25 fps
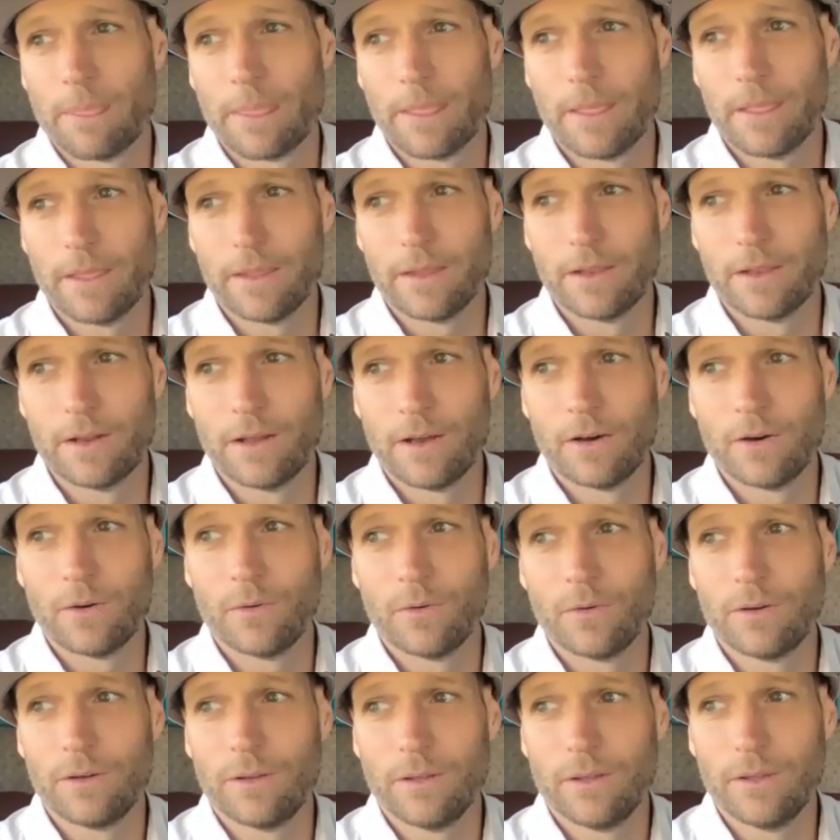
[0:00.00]
you
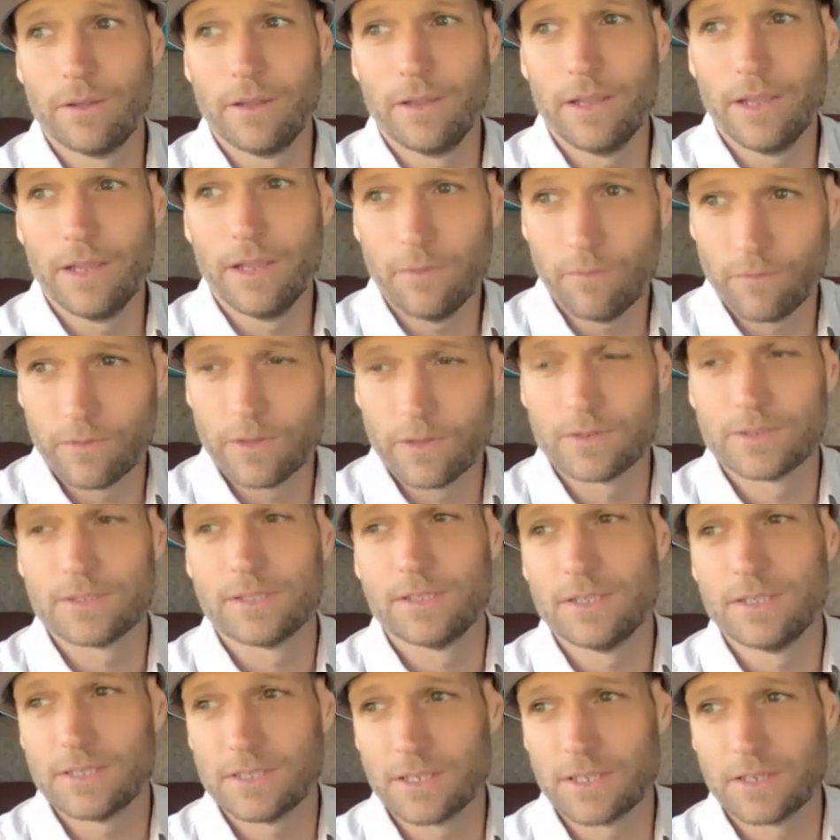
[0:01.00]
know, if those
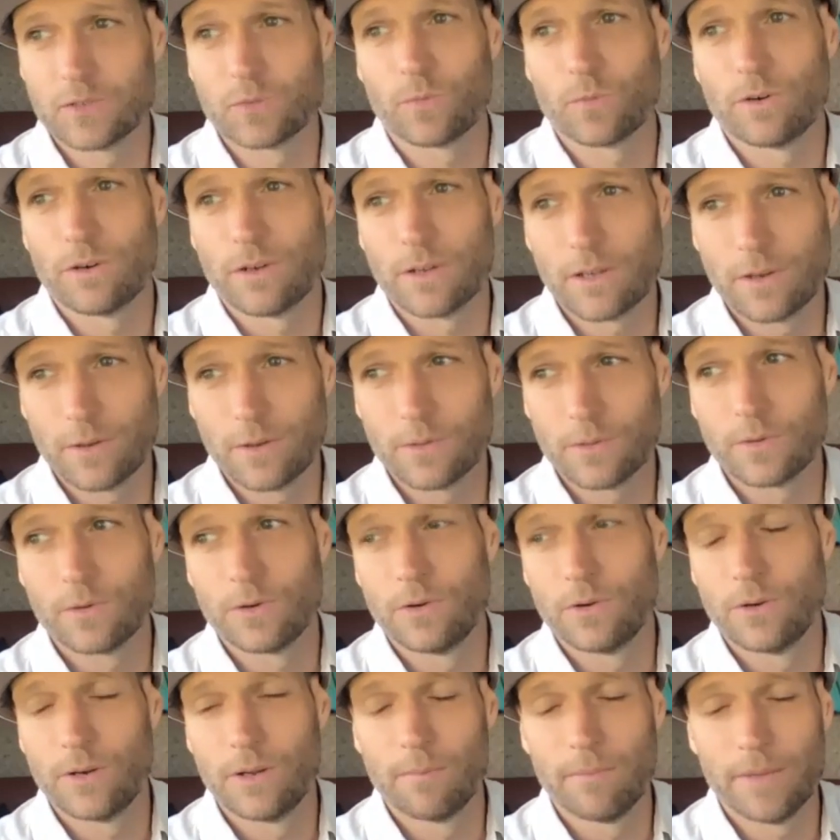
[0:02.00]
lease sales were to go
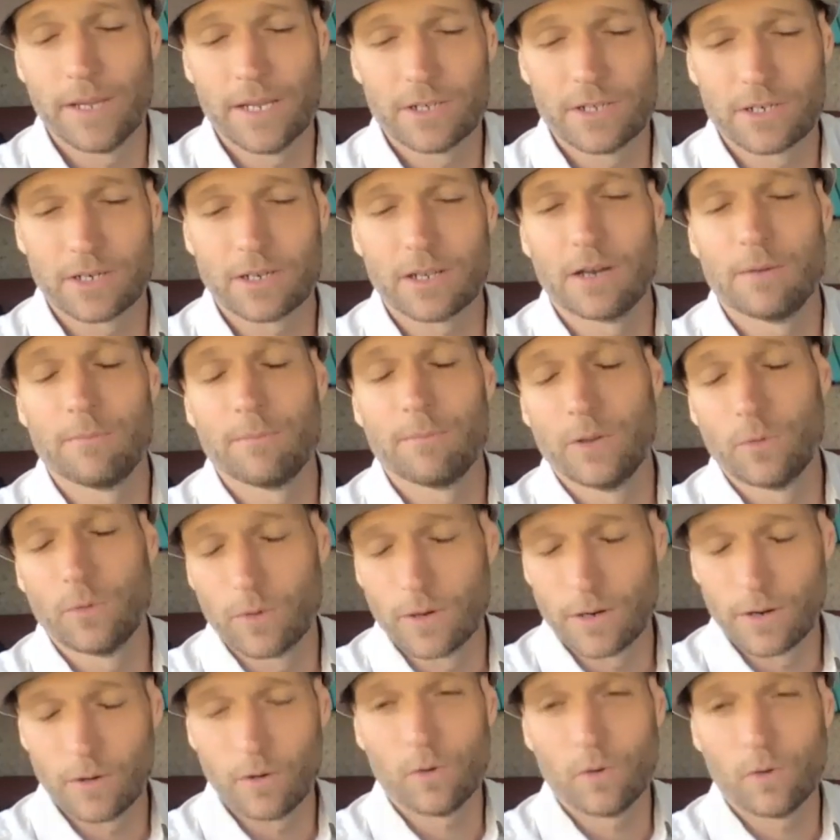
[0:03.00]
through and a major company were
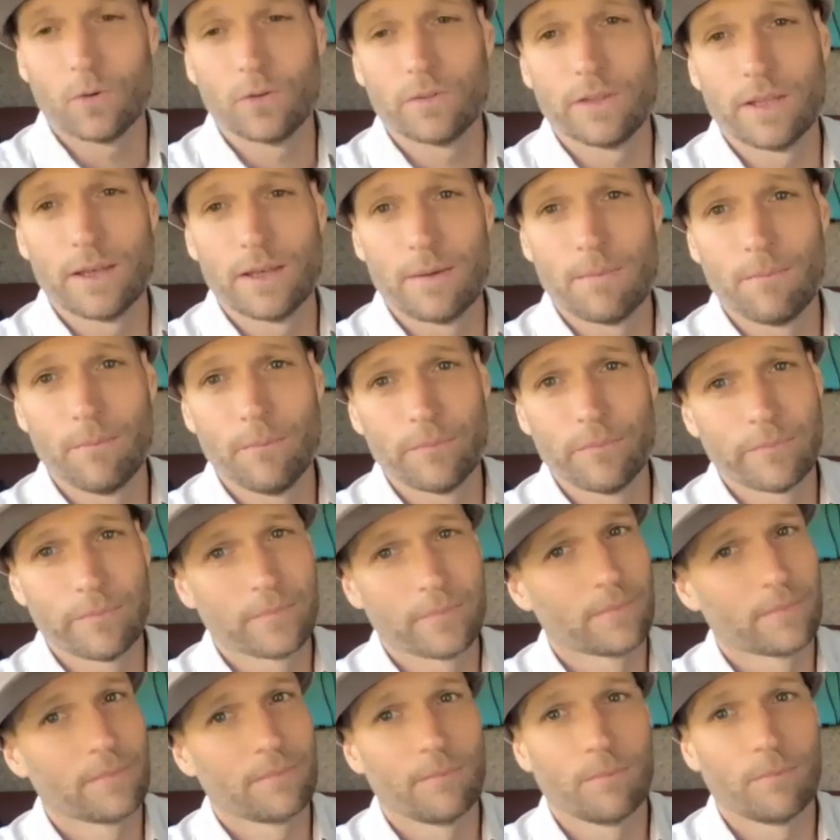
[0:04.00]
to hold them,
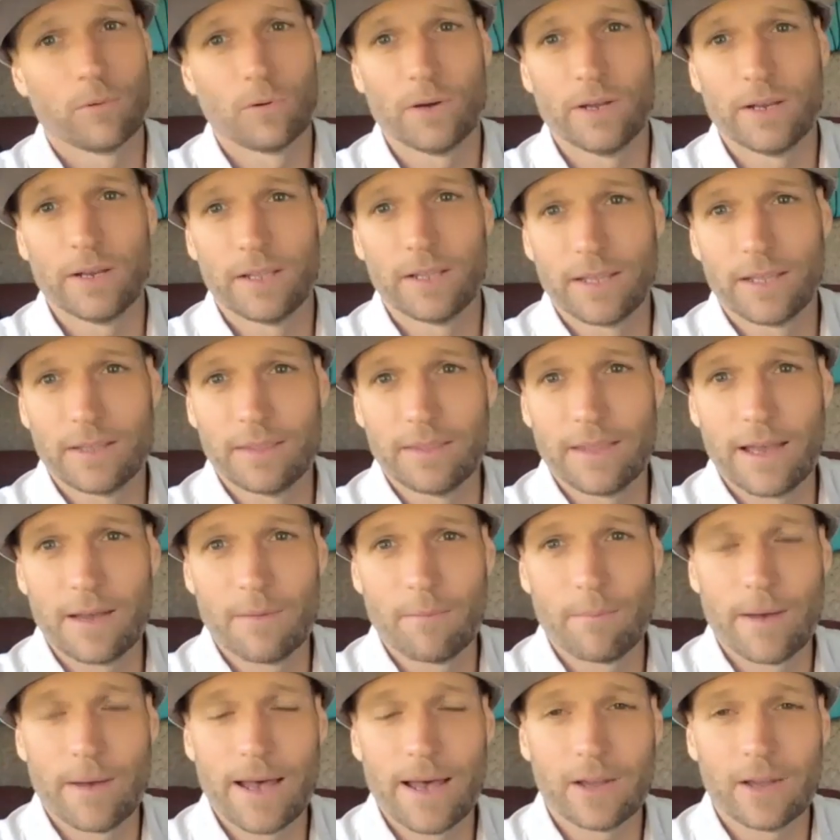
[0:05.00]
boy, to get that
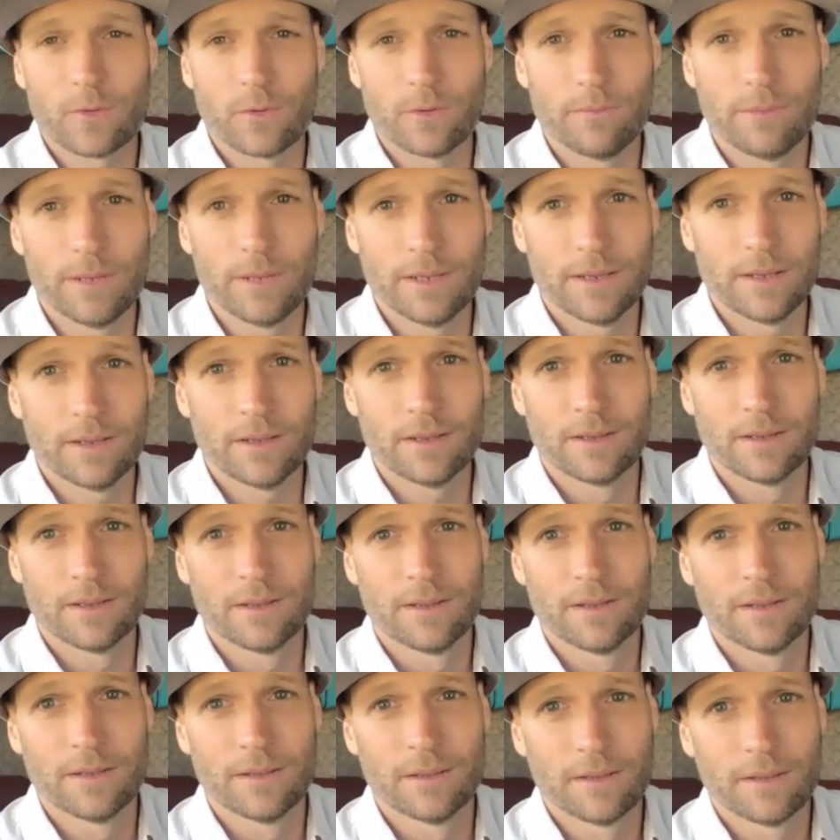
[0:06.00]
back would be
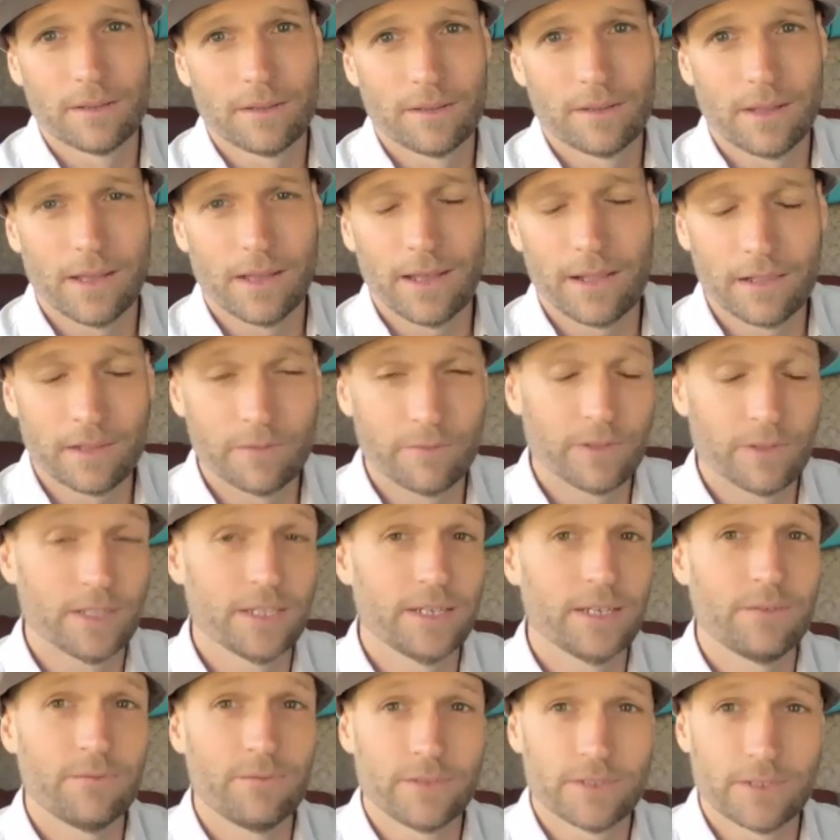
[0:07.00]
hell of a
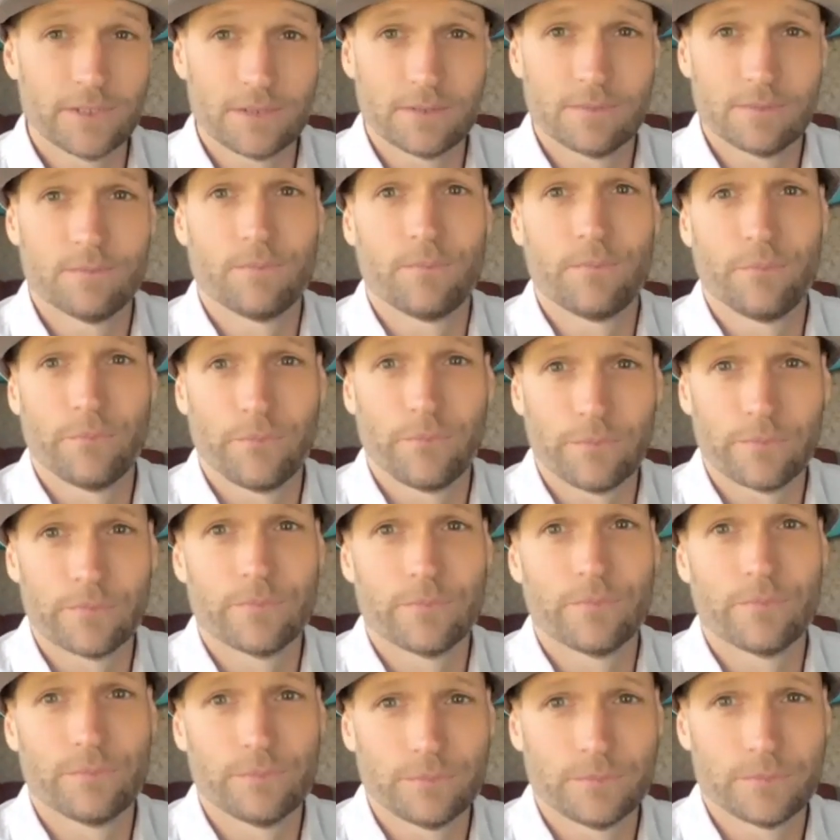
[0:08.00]
lift. Yeah.